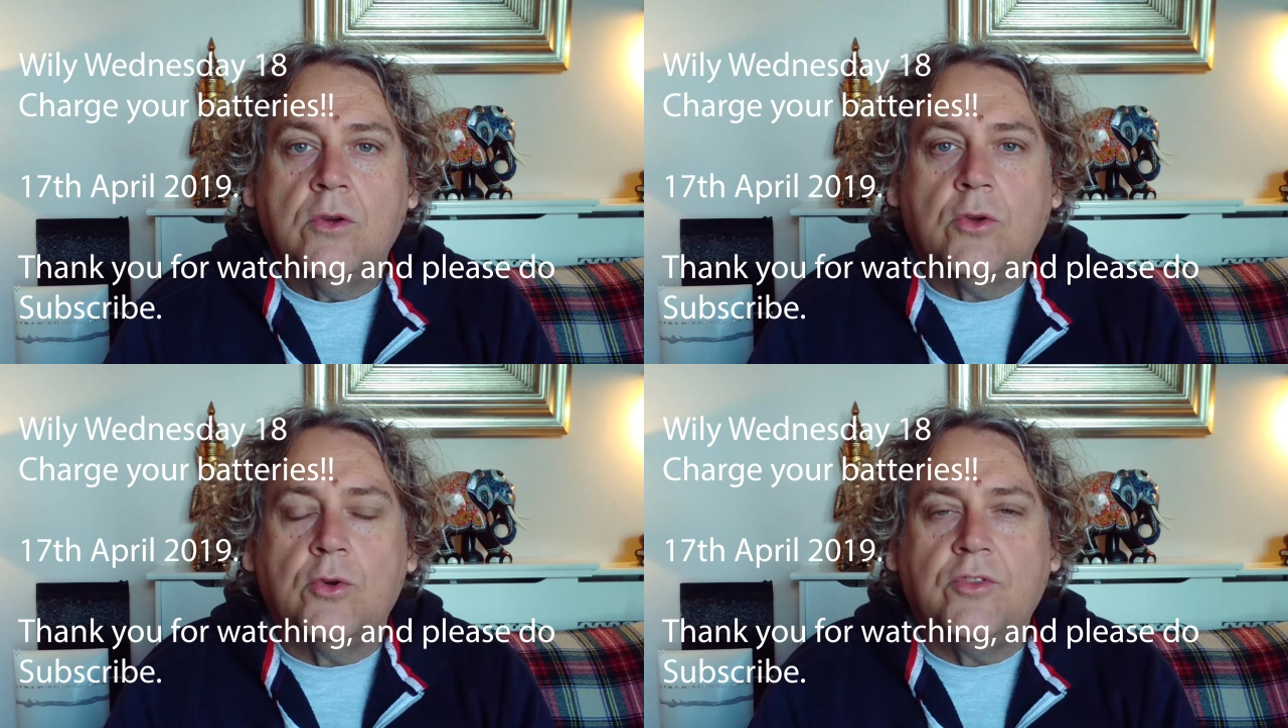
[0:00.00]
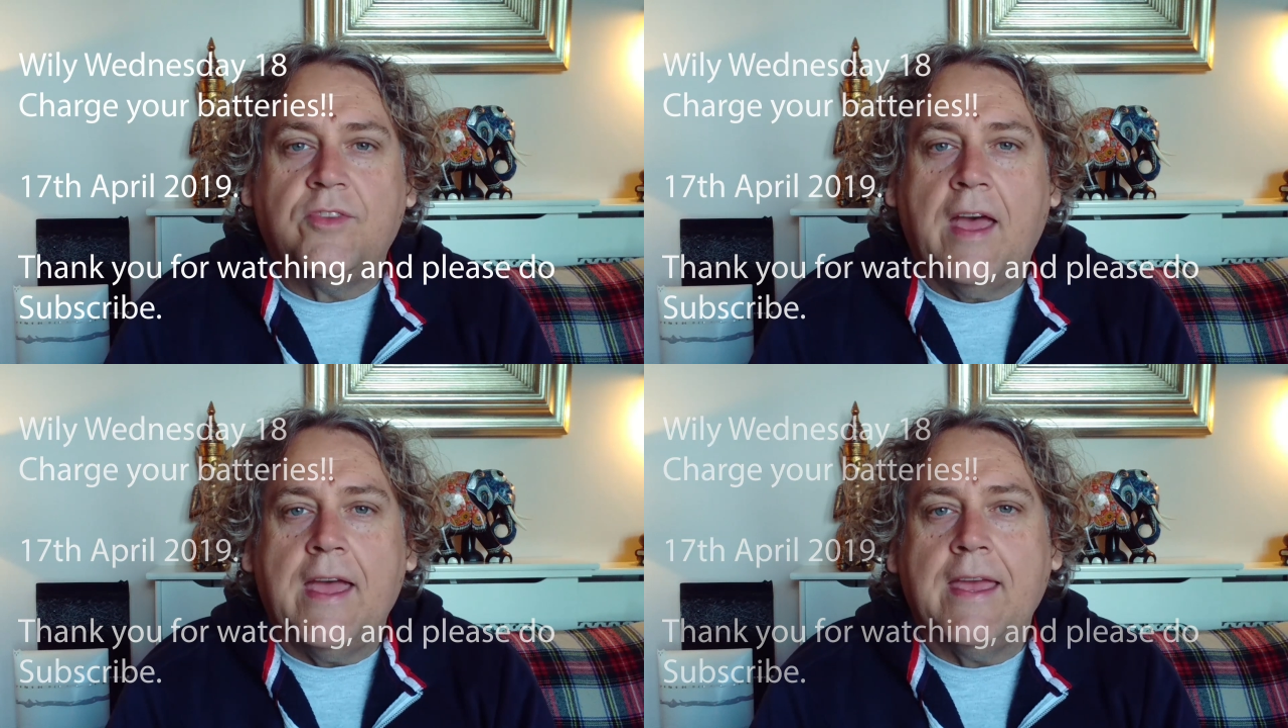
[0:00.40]
Good
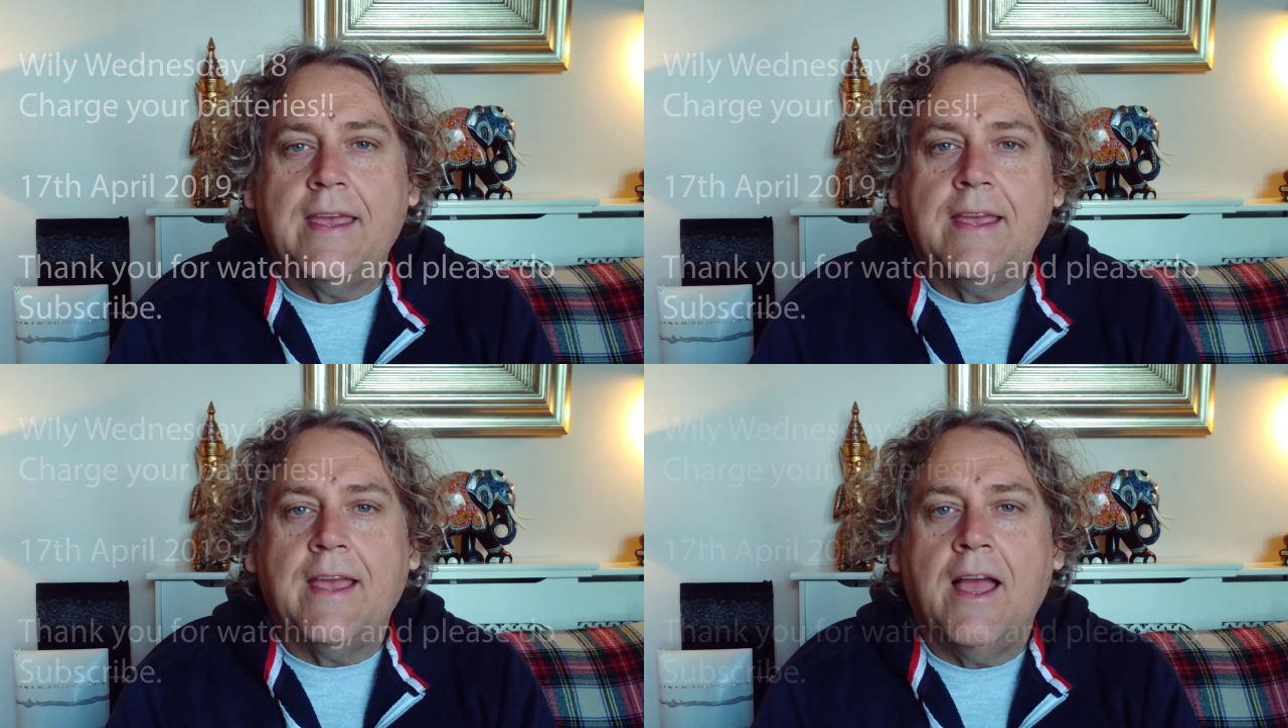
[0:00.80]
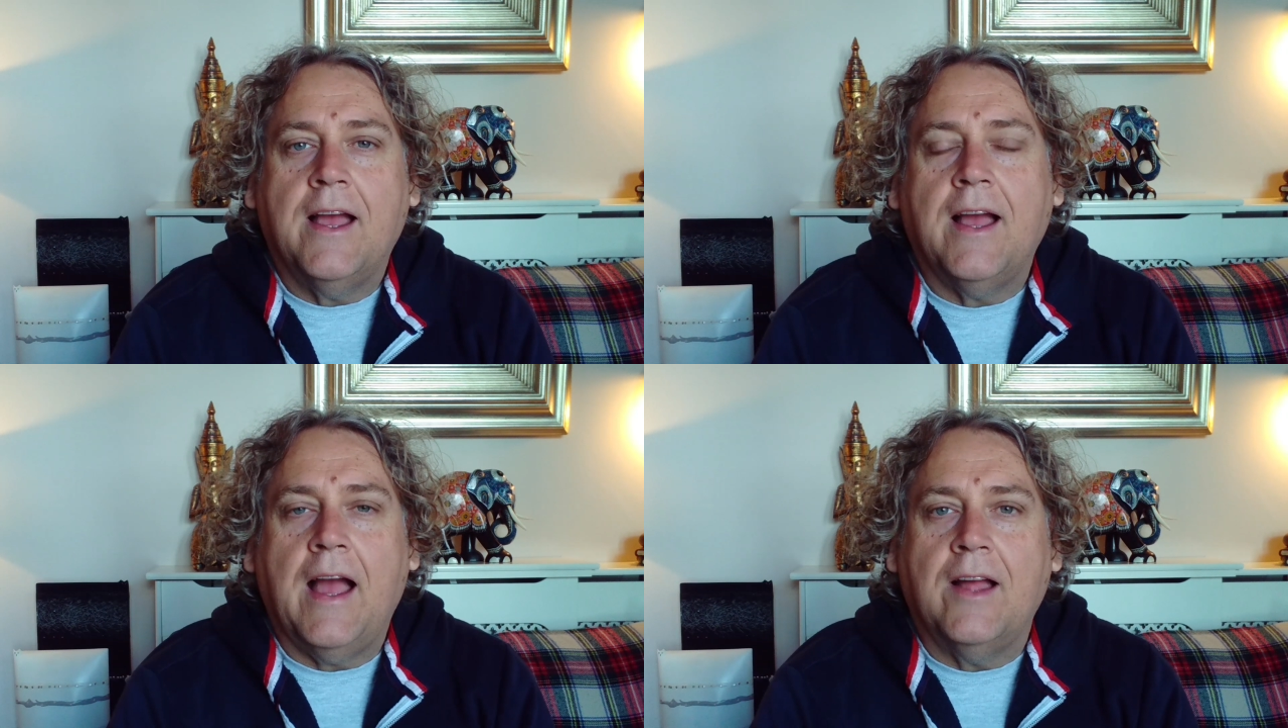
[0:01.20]
day
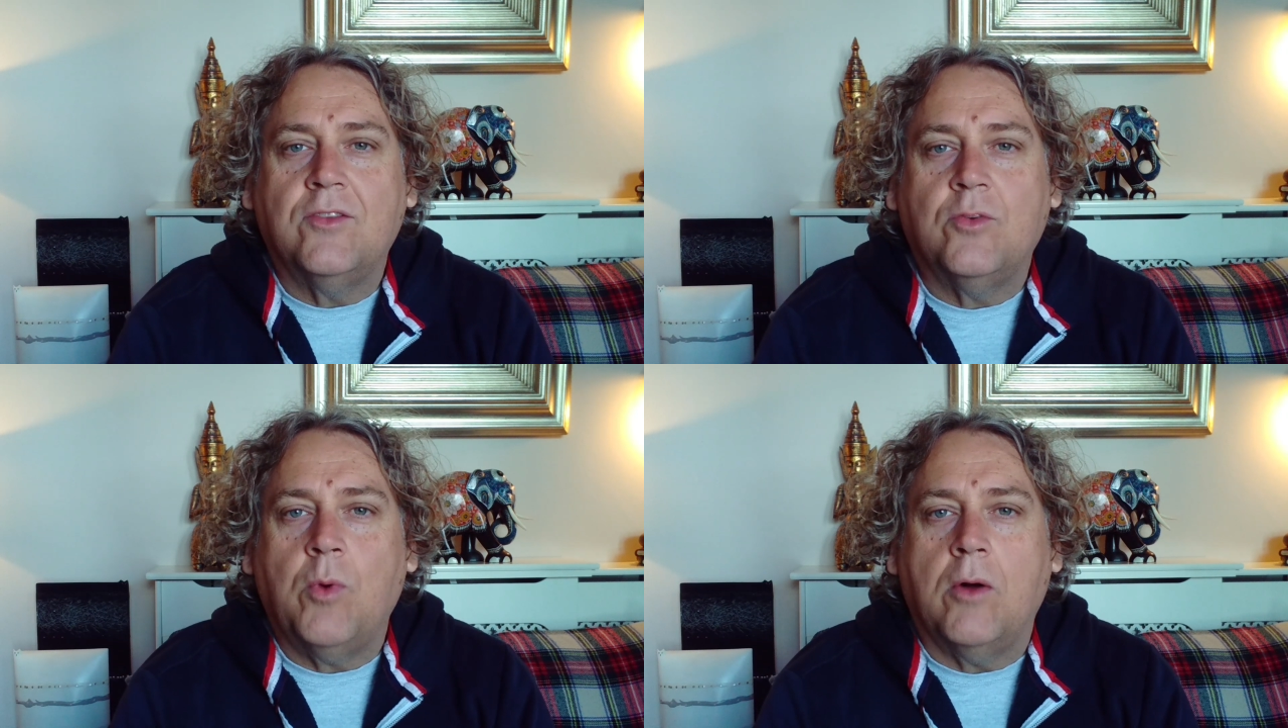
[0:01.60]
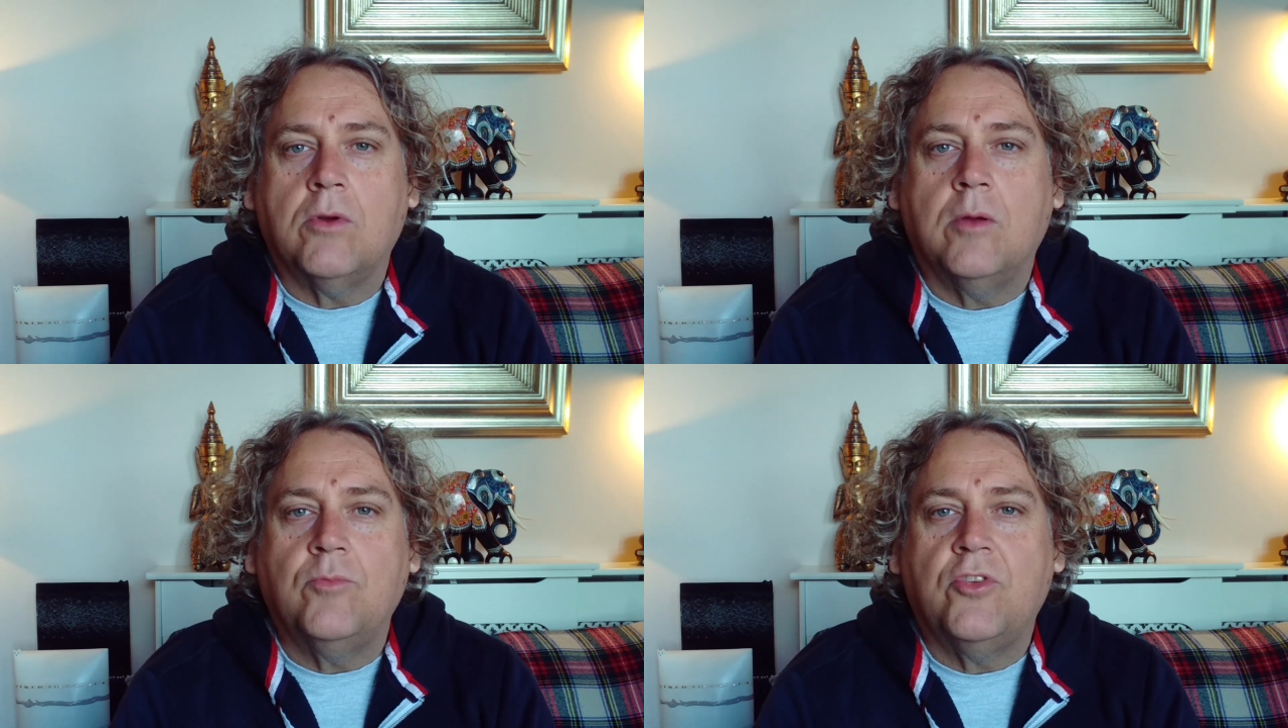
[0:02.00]
and
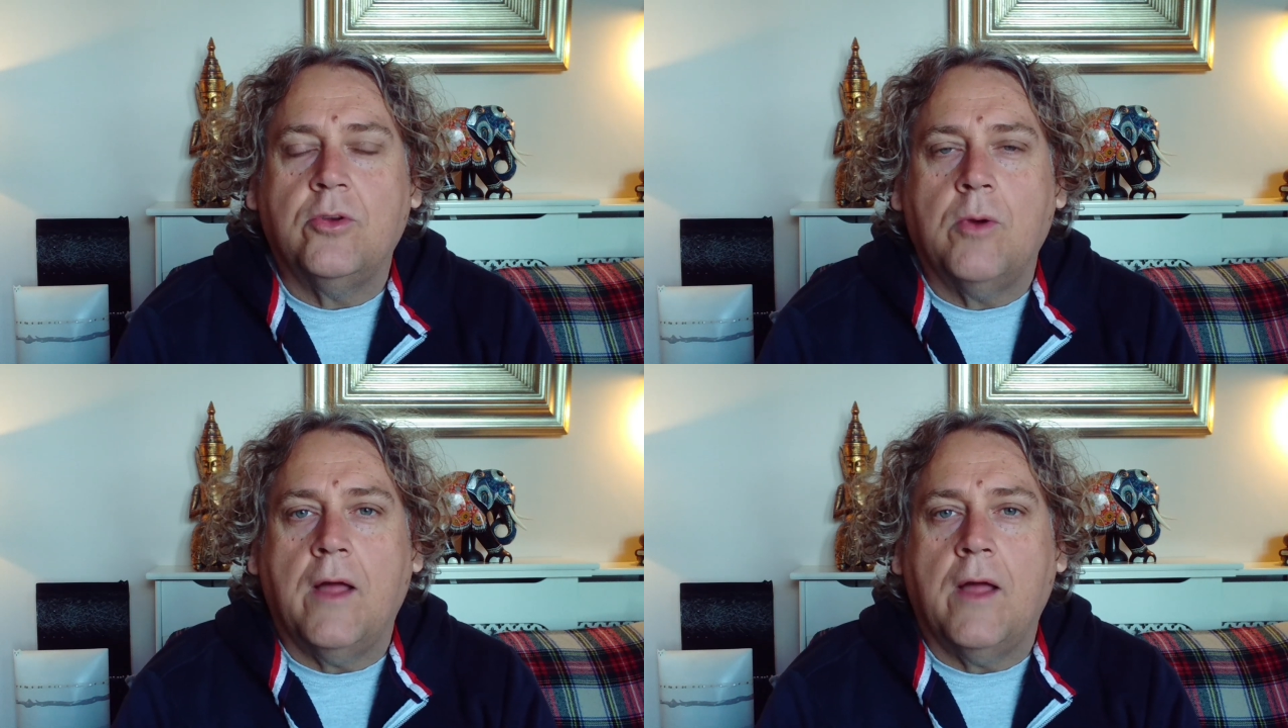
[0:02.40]
welcome to